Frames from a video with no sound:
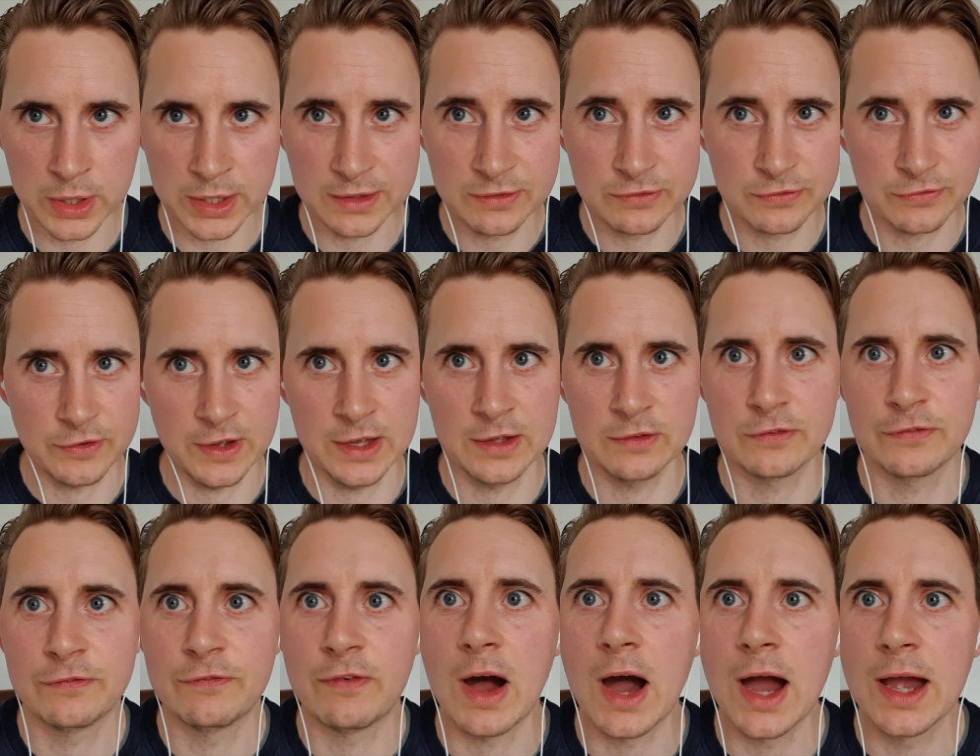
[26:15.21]
It's, it's
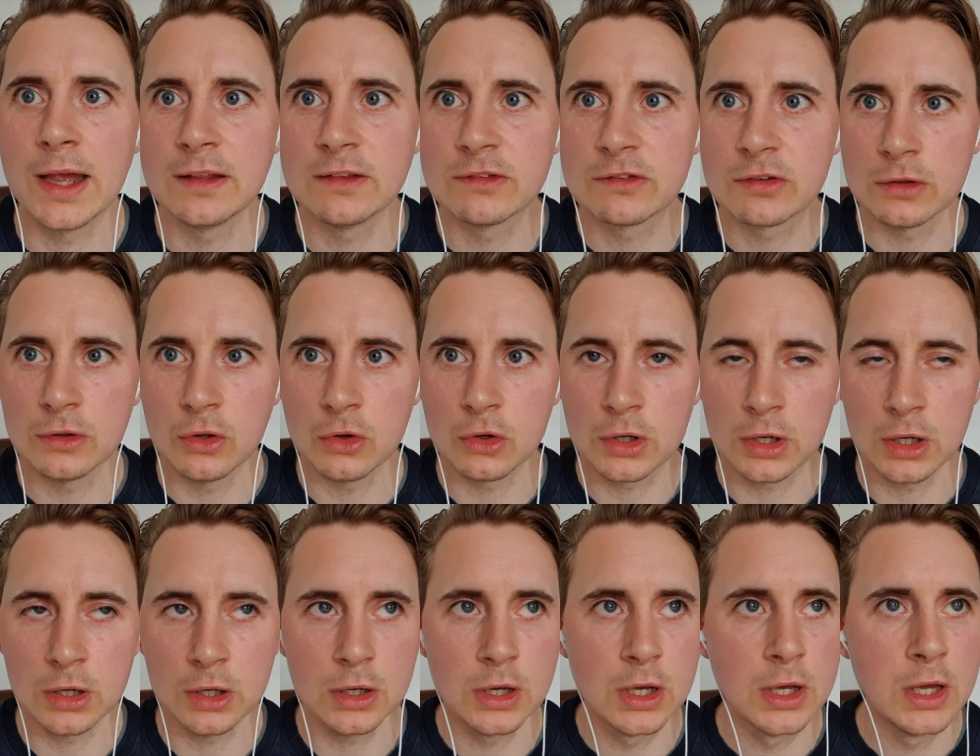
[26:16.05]
fine to look
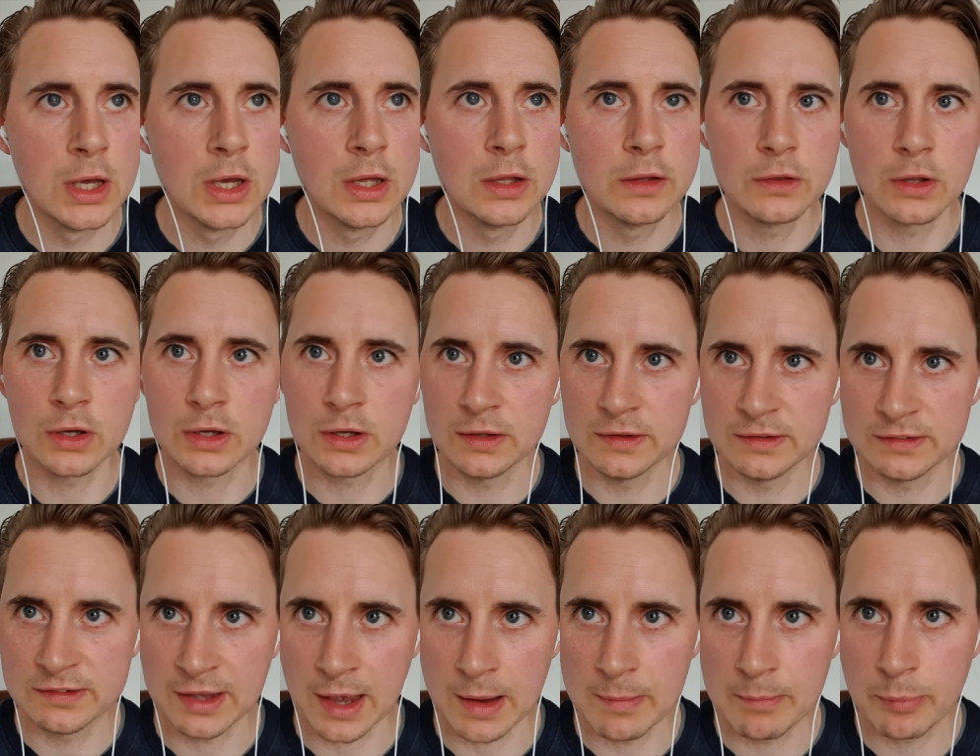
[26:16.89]
at the
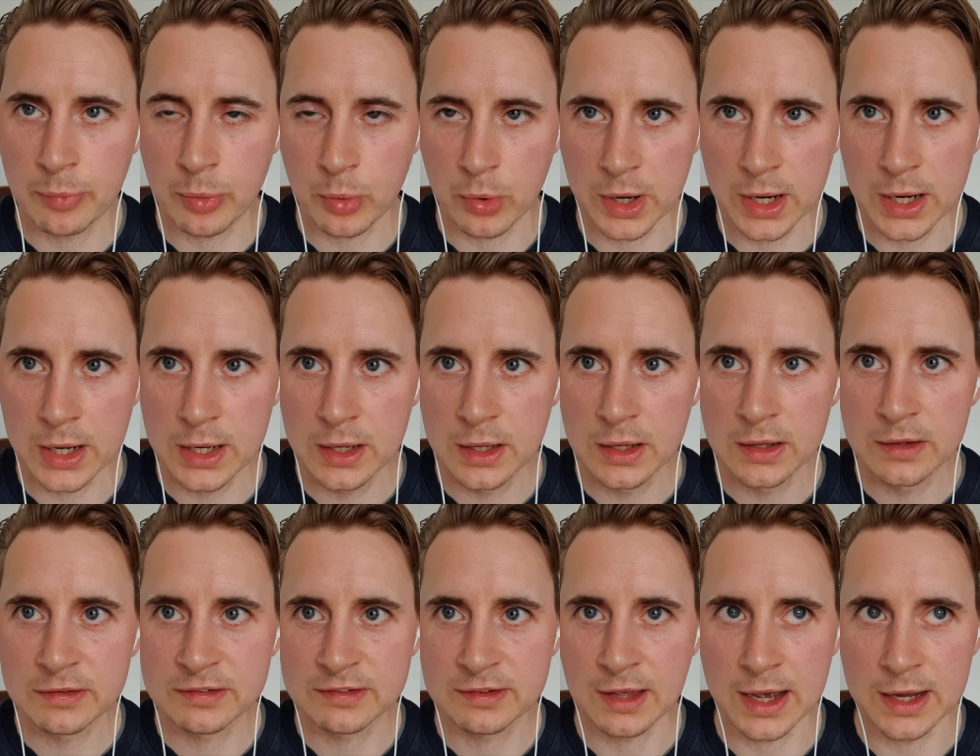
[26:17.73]
contemporary
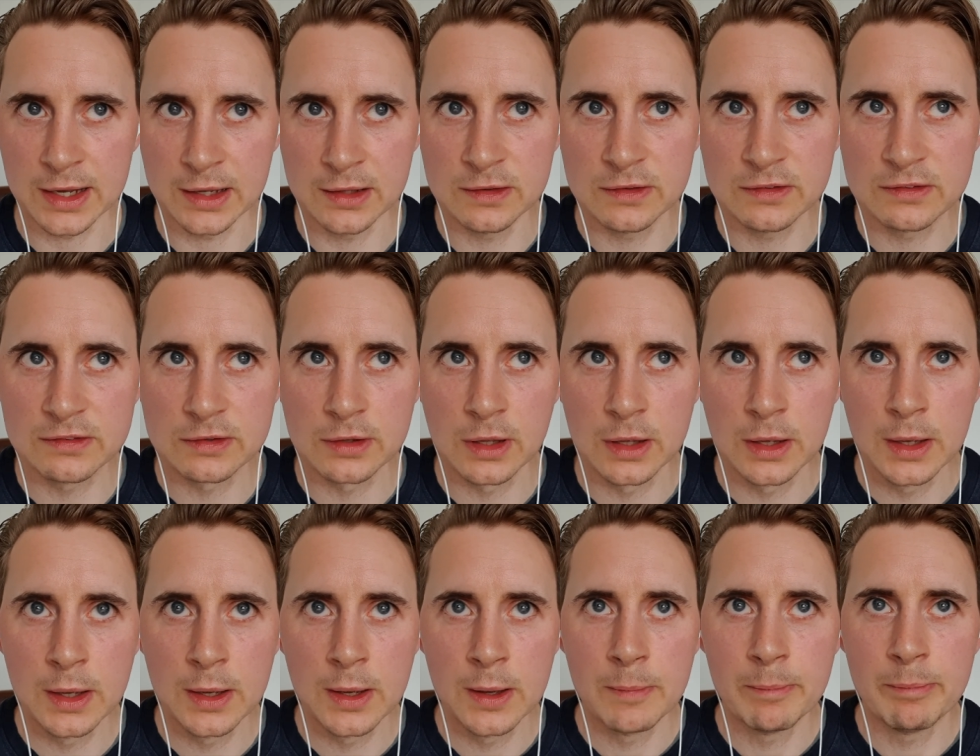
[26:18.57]
science,
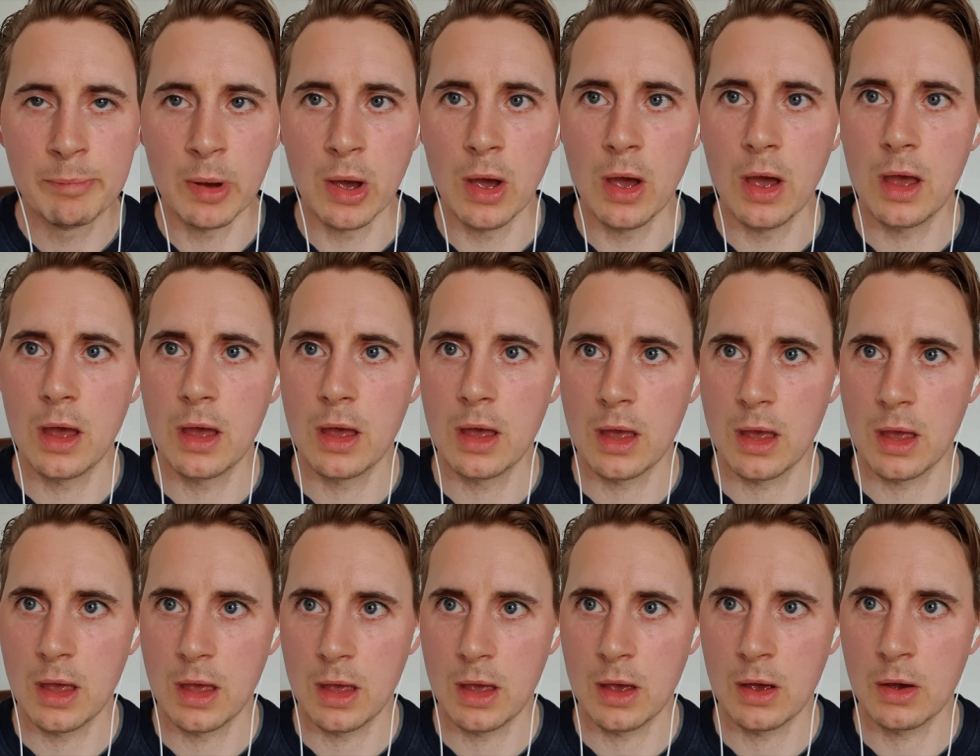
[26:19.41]
but
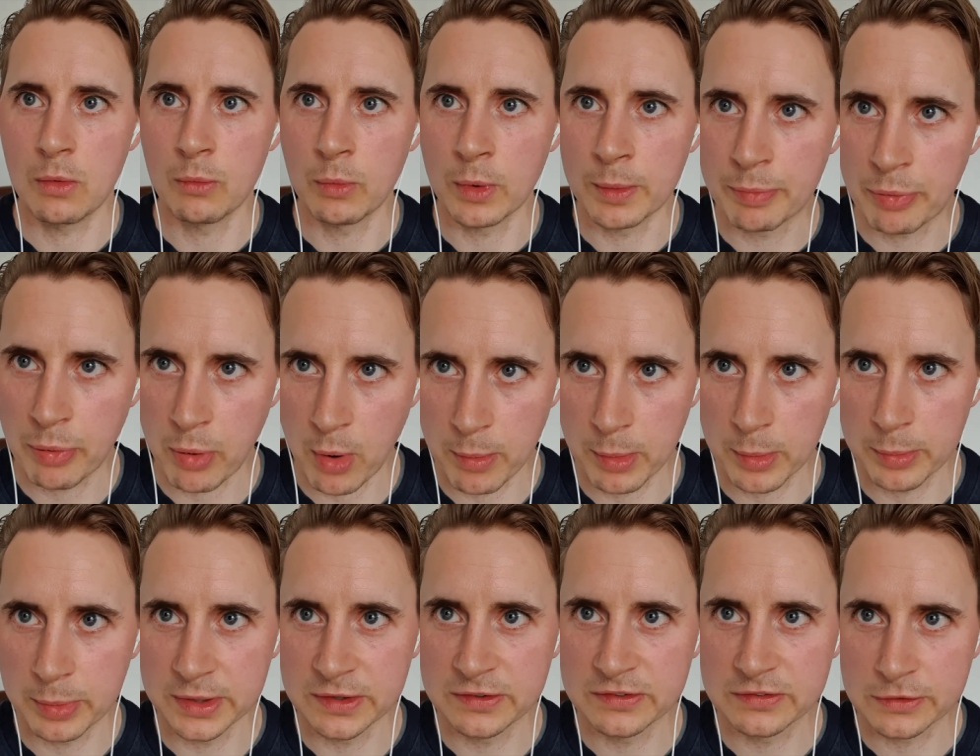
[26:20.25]
we
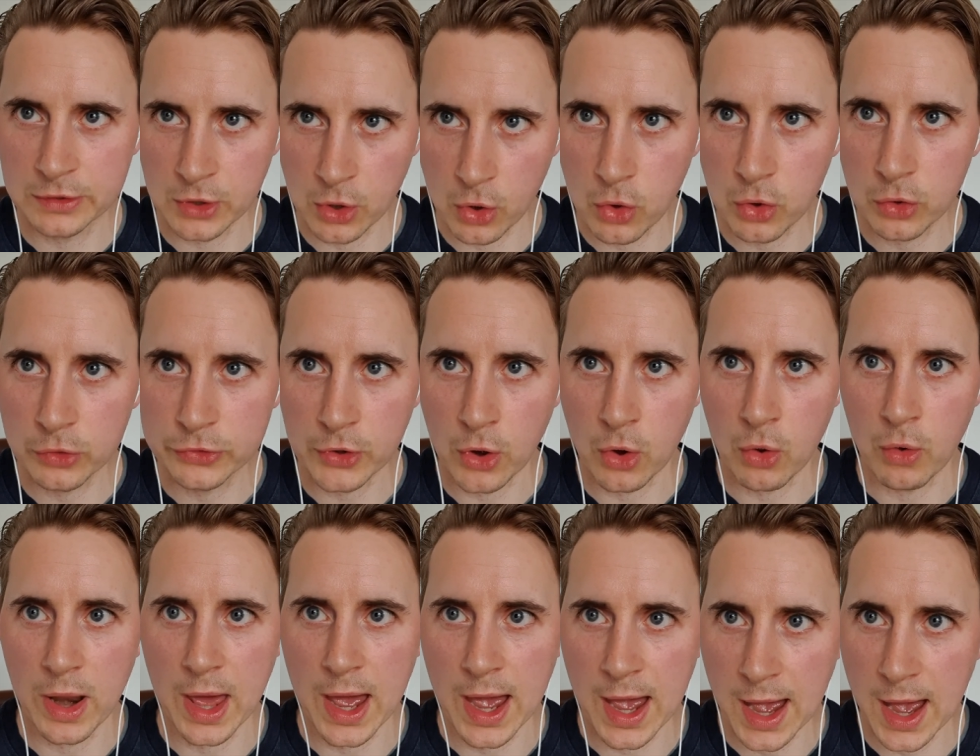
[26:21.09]
probably still
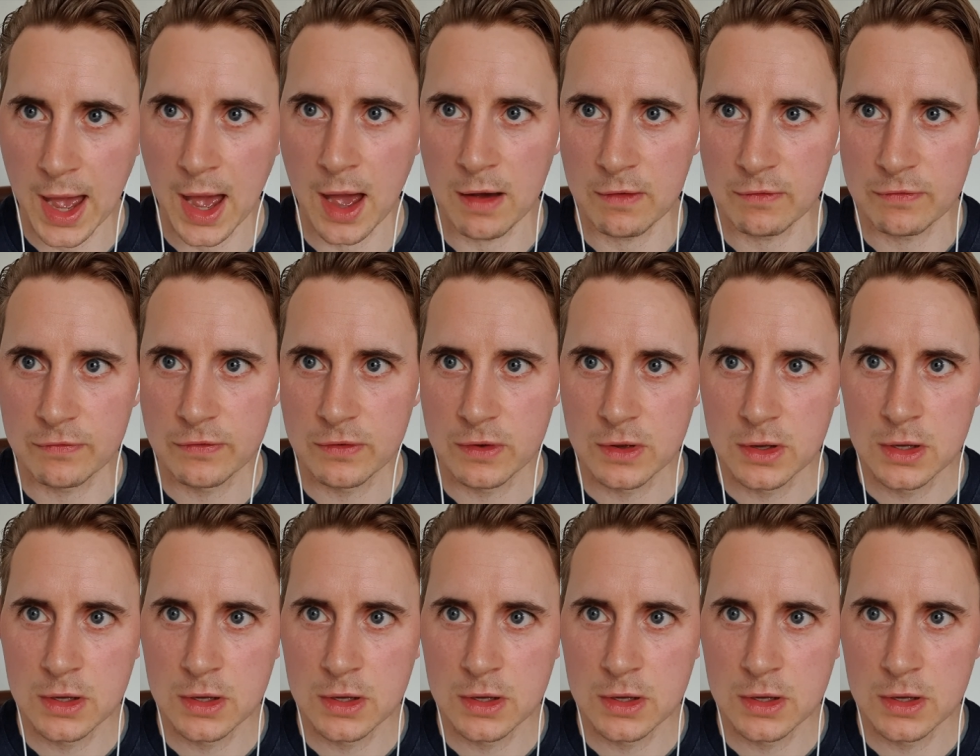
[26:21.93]
don't have